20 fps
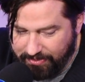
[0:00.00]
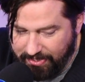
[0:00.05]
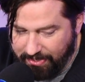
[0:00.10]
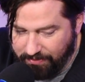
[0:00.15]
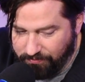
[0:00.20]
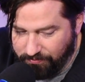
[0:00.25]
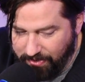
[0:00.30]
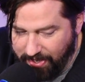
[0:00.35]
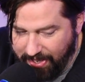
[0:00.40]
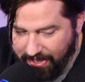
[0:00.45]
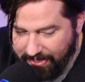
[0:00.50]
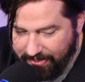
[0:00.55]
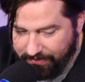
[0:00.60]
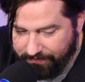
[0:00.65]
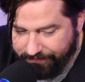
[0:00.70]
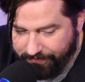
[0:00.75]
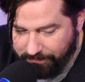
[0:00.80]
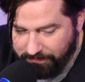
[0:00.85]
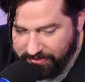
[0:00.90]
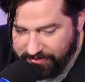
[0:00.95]
a ride
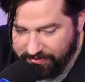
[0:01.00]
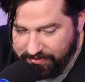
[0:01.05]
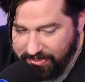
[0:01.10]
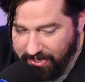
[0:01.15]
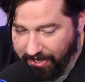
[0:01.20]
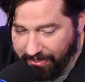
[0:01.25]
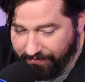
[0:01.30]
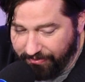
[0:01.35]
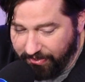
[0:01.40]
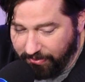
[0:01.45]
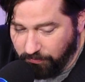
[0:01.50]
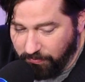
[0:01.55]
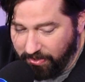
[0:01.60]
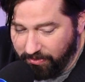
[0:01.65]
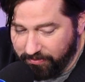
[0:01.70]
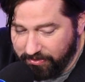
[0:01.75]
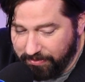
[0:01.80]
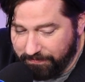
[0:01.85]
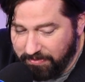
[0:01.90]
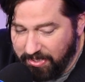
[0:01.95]
from the start that
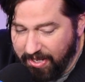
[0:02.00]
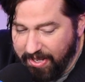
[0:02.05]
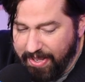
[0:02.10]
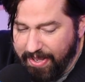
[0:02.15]
welcomed